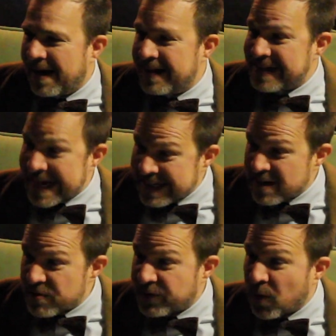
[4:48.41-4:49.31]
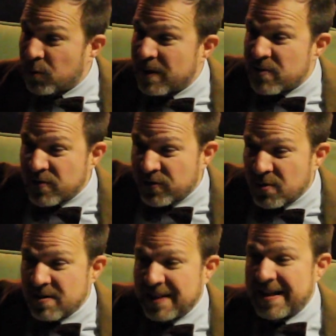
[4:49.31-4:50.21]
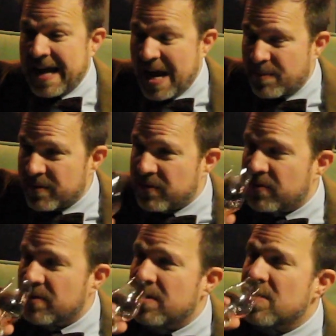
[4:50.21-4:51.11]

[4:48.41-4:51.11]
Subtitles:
It's 18 years old, and there's a certain thing that happens